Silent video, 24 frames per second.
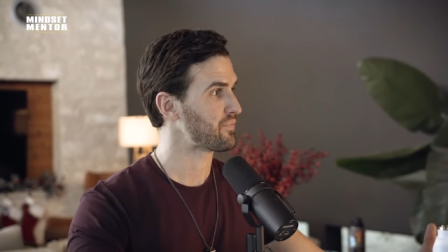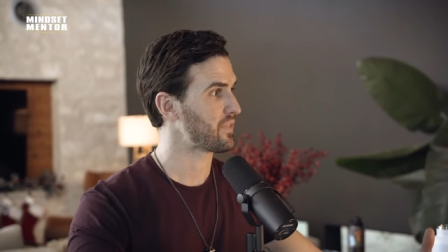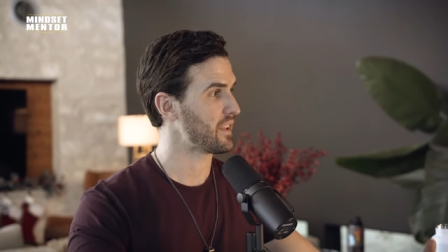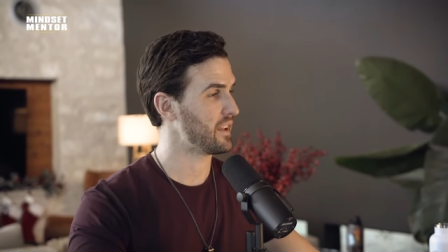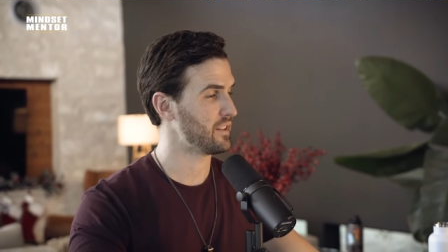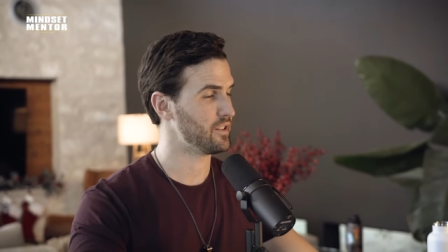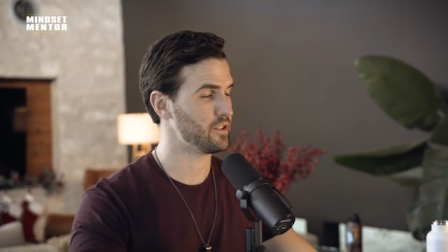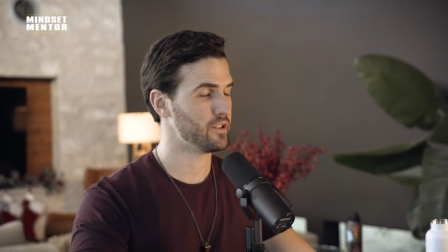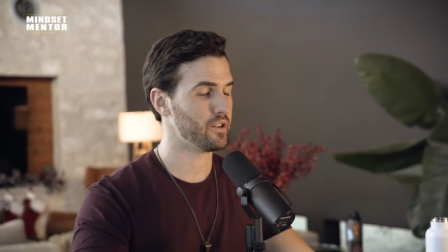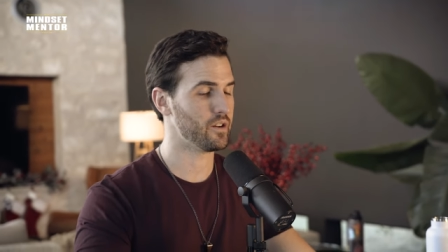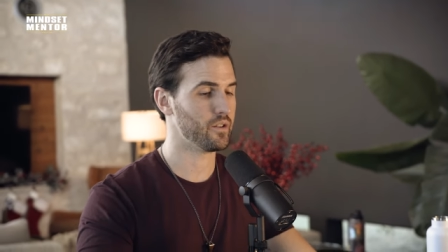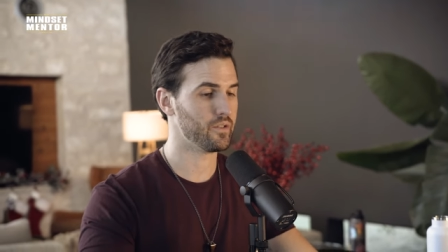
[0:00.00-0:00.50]

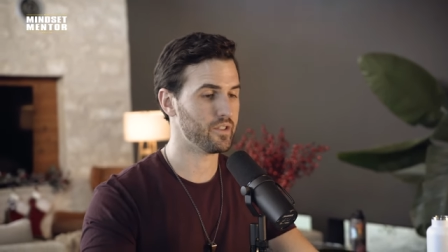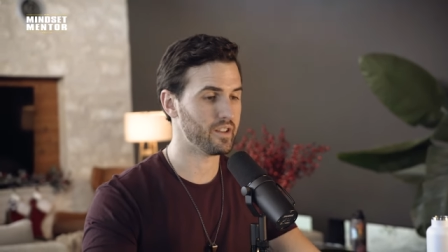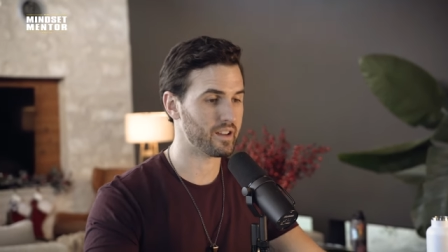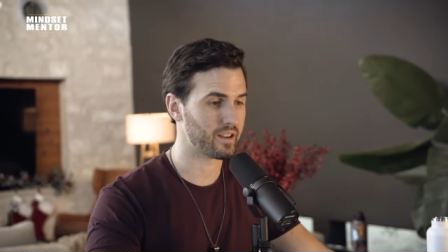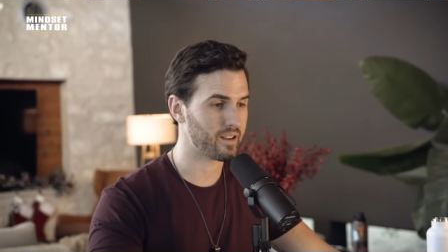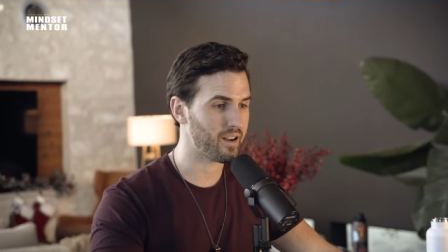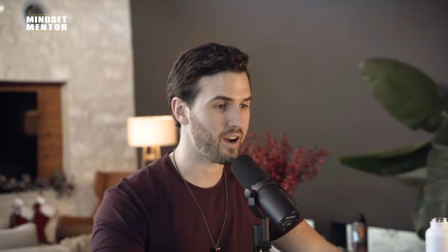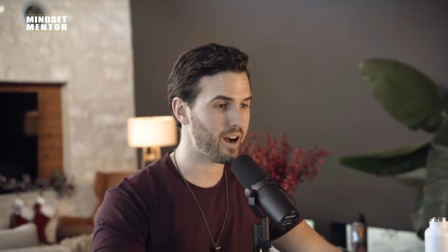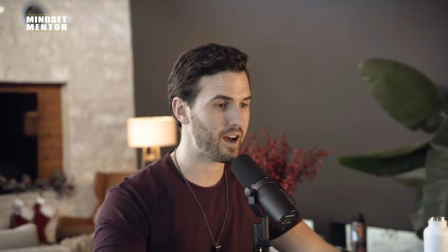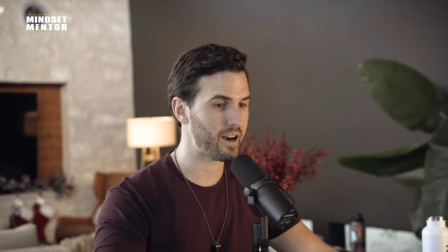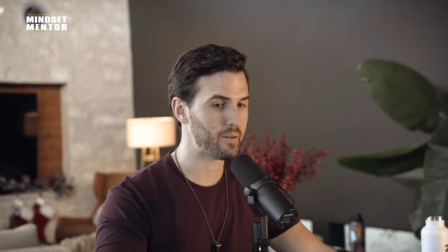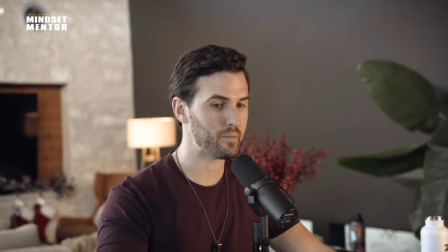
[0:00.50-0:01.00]
And, you know, the
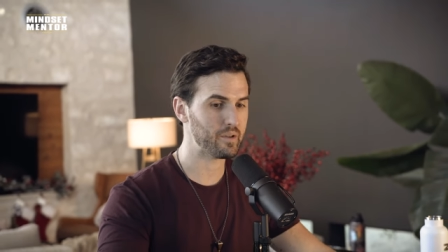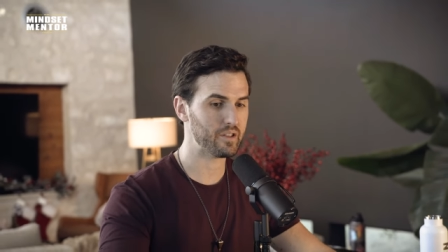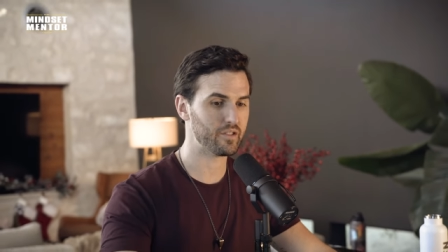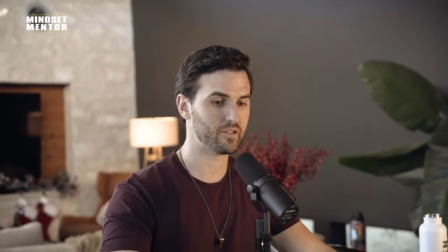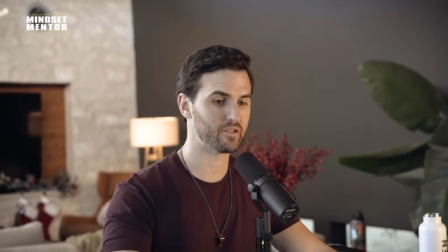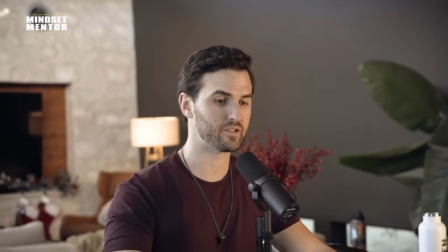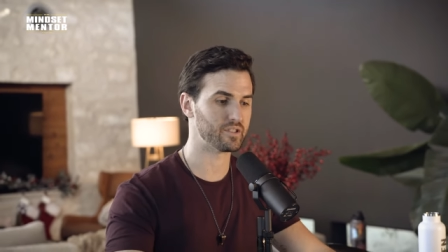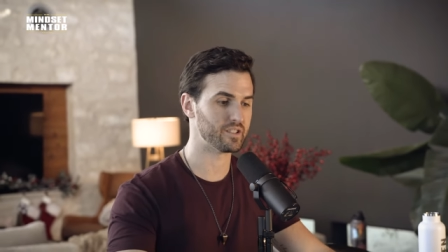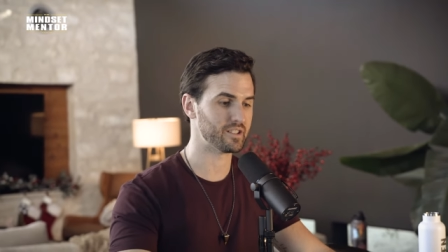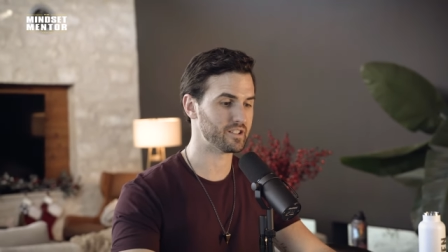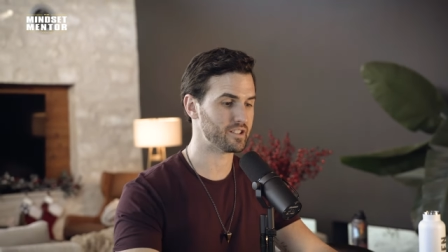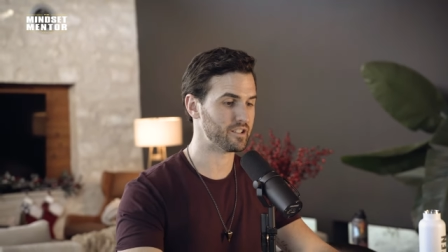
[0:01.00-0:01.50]
economy,
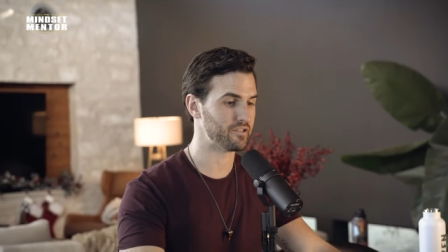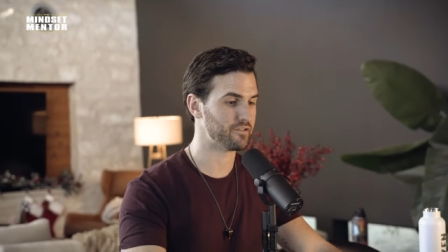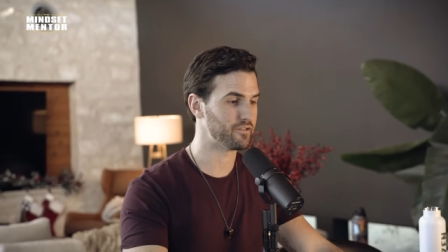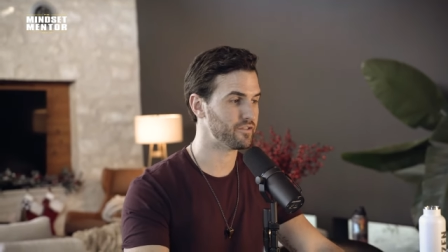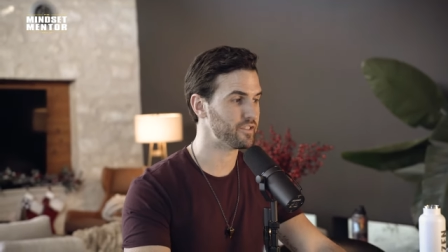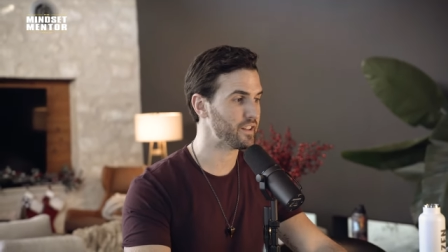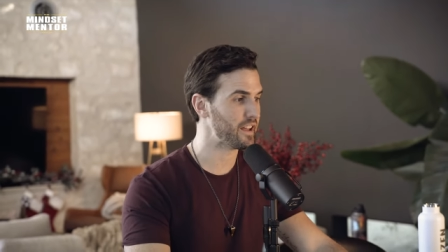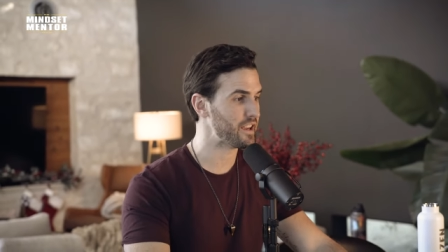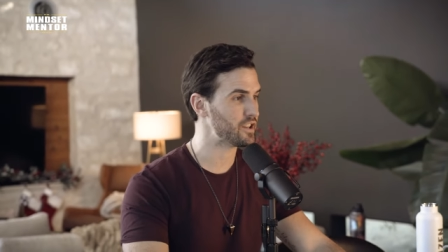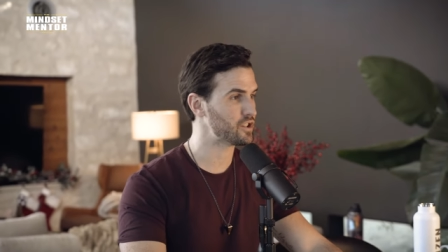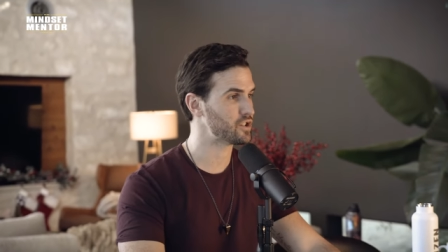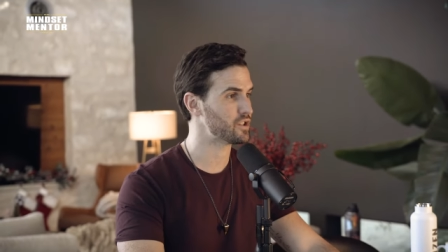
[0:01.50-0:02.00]
there's this
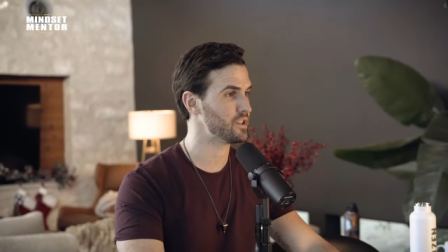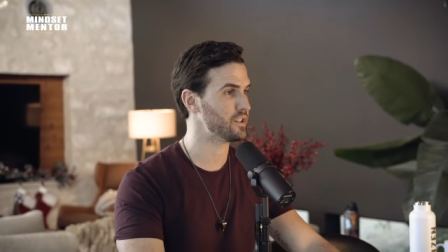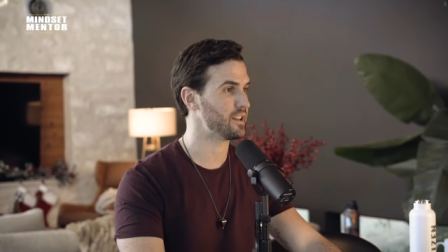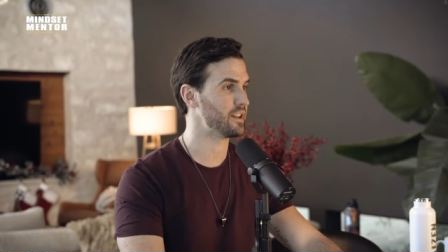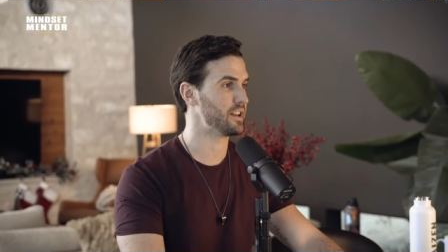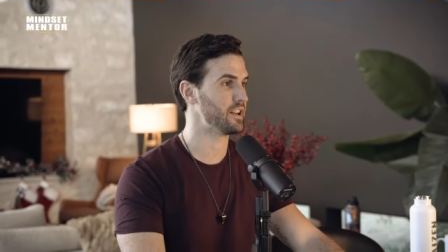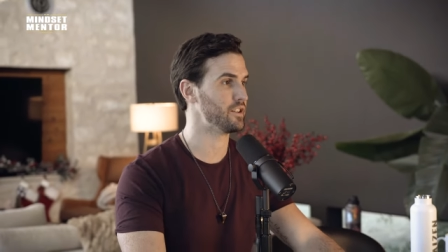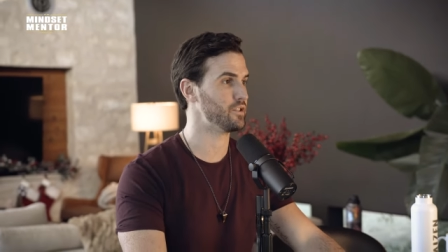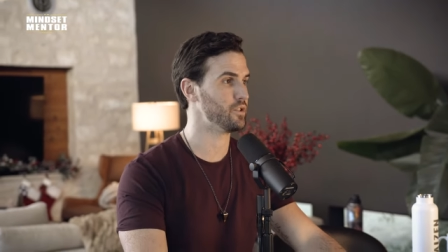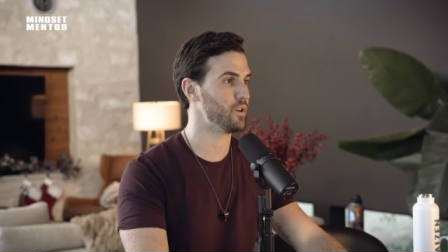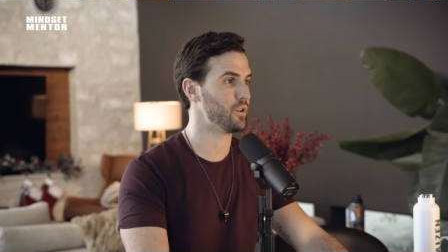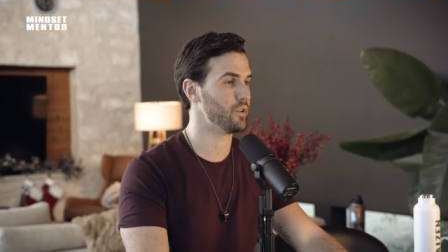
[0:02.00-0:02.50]
inflation
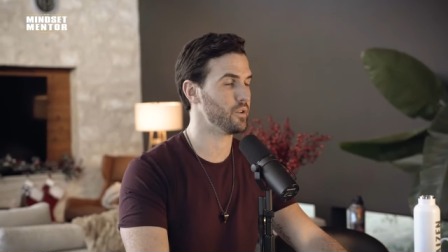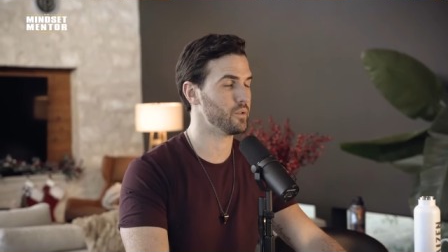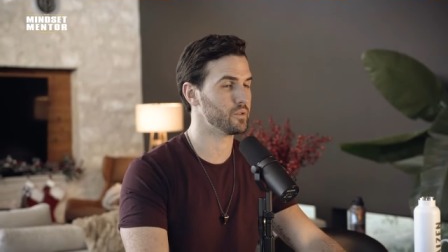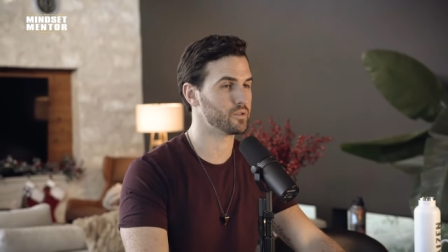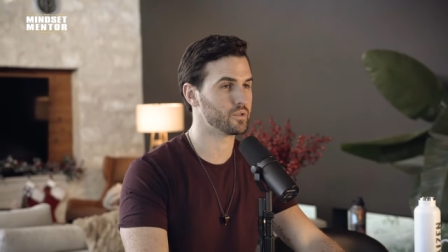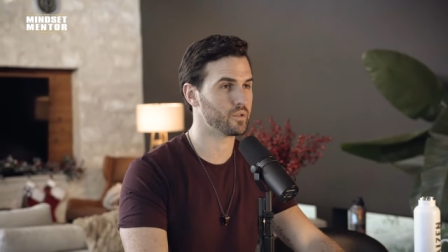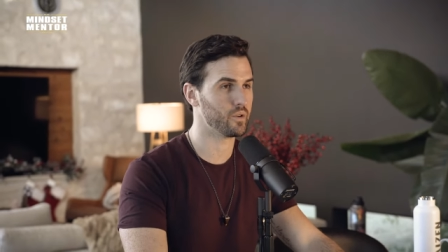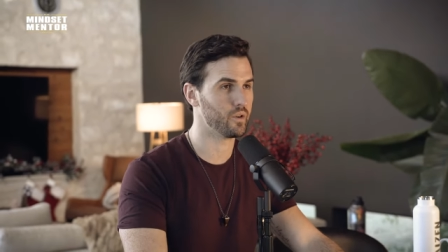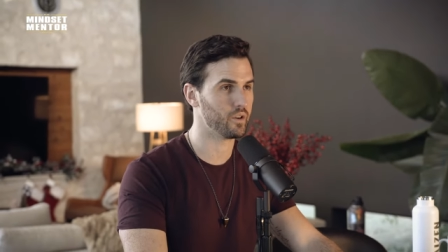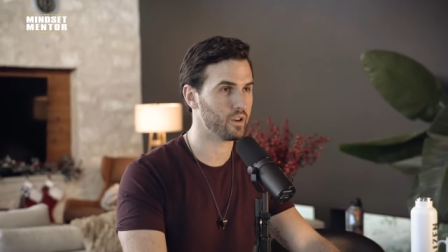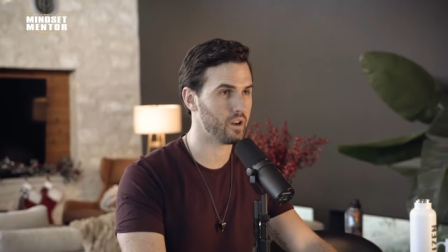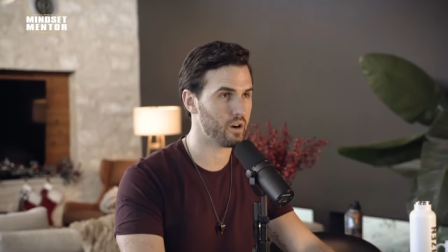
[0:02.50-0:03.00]
and I don't know
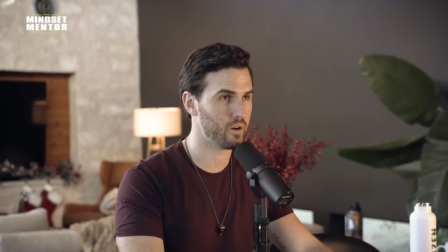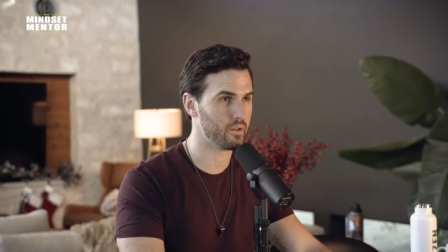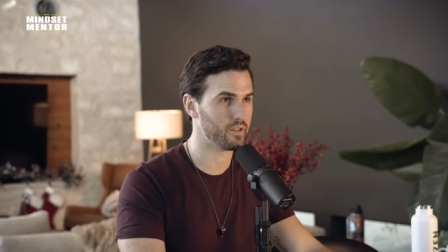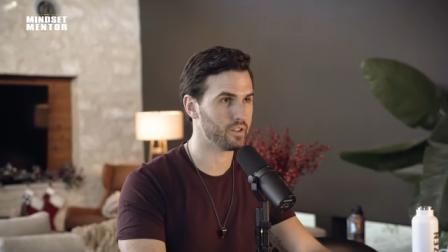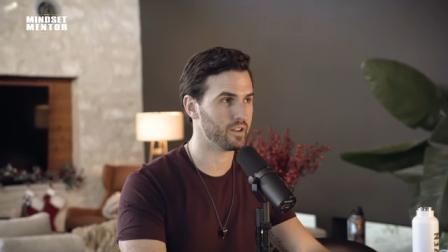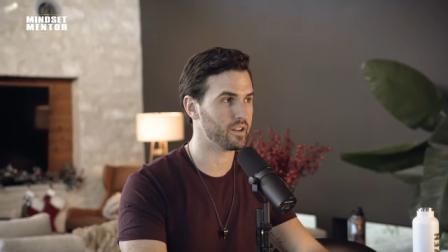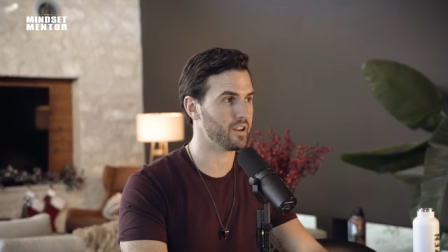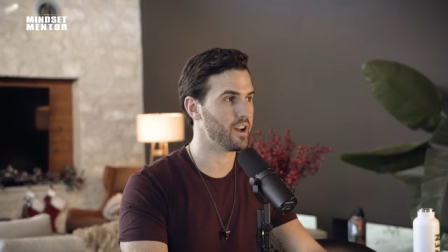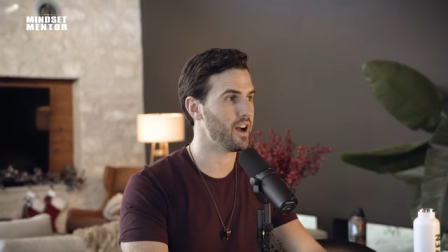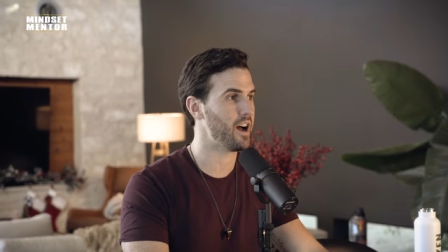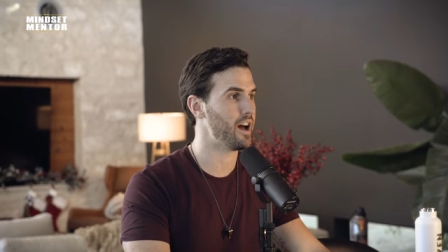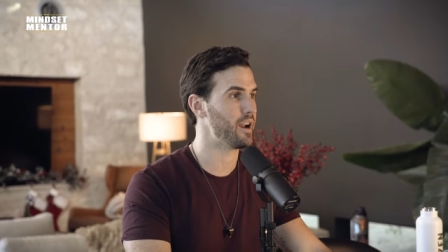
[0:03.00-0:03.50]
what's going on with
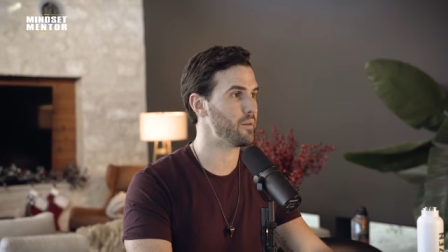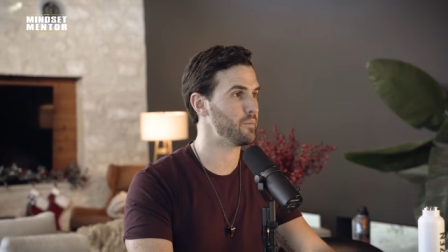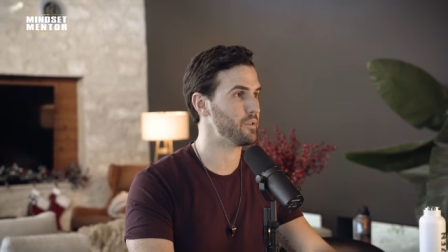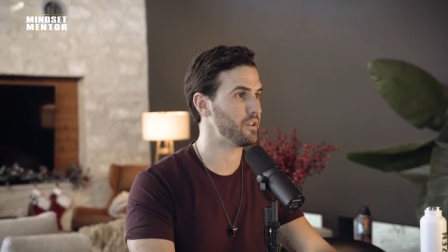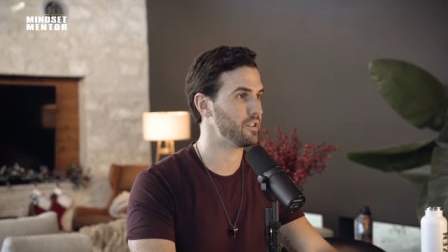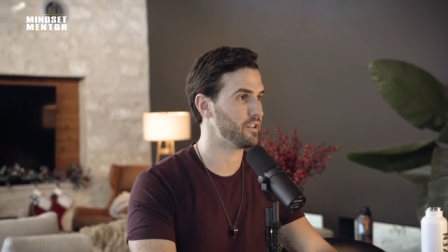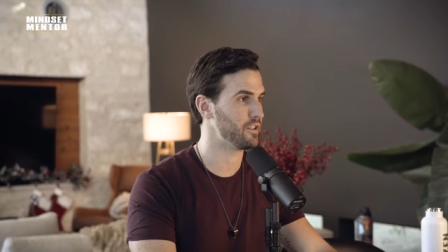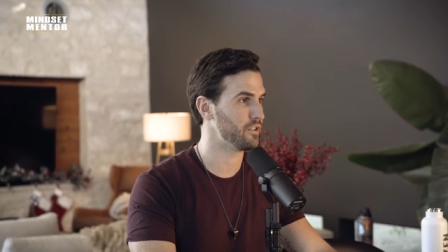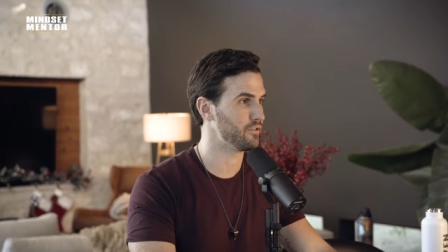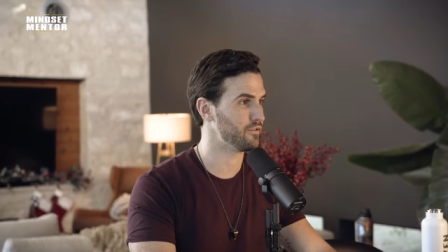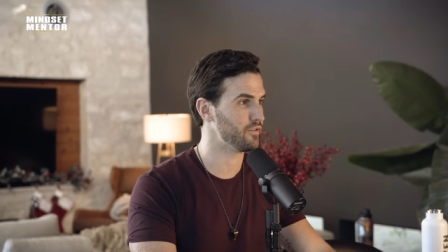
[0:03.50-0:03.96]
the economy and the